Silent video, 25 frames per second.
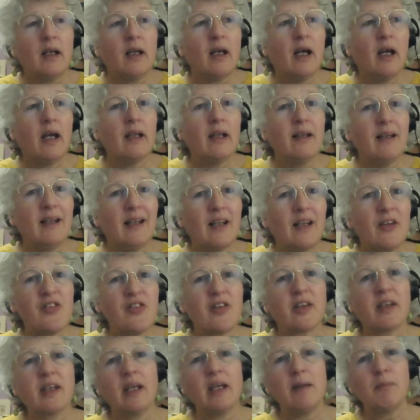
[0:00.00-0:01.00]
unless
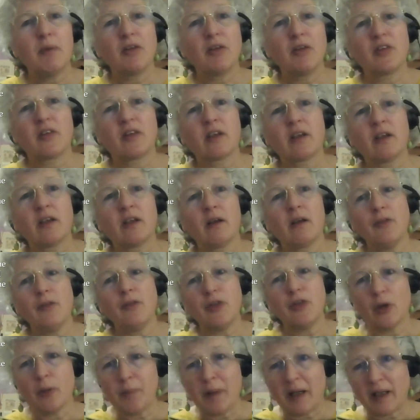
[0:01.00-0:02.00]
it came under the
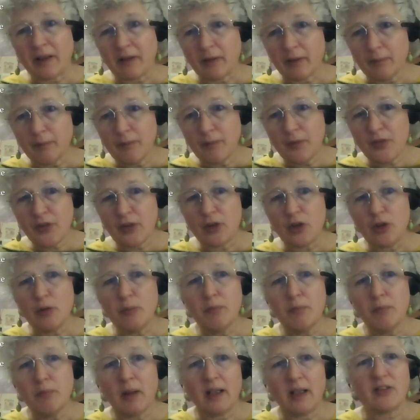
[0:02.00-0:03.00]
colonial banner. So you
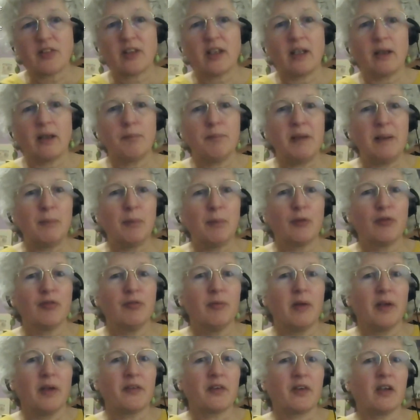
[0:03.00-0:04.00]
might get people
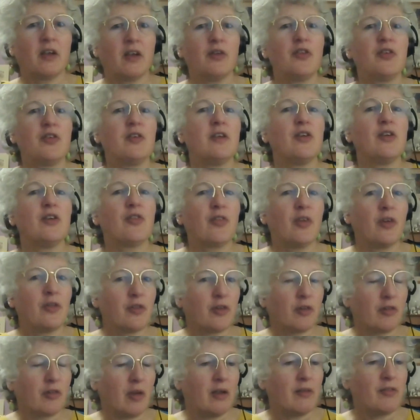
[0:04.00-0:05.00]
from other countries
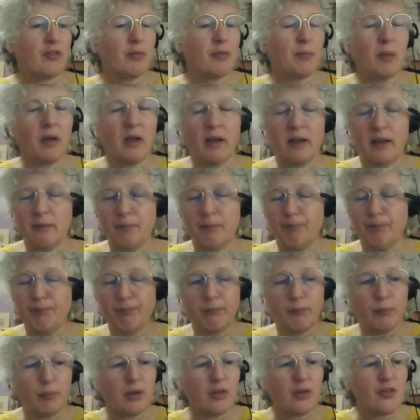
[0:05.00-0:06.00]
photographed by
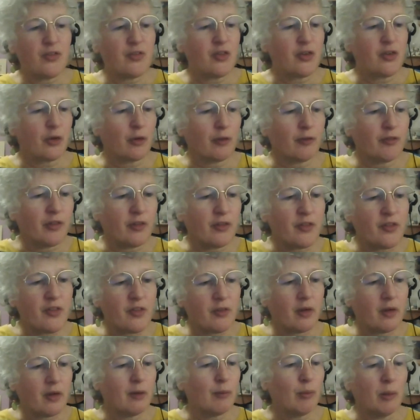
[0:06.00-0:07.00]
press photographers,
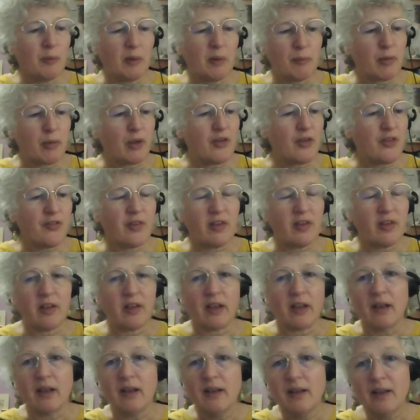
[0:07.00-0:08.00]
and a woman
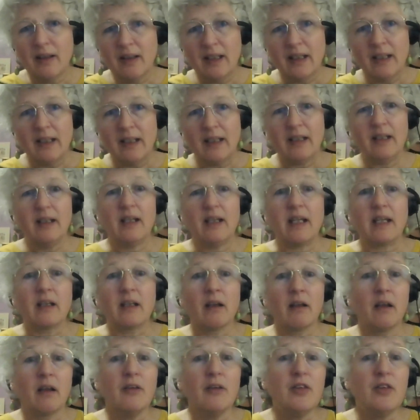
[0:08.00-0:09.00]
breastfeeding in a
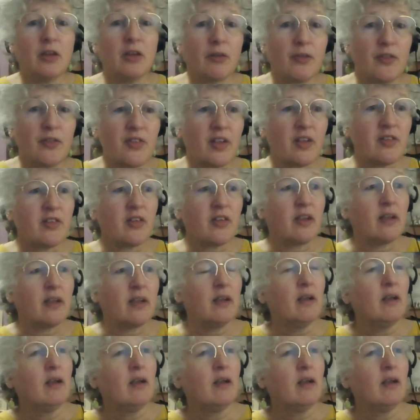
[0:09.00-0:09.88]
colonial setting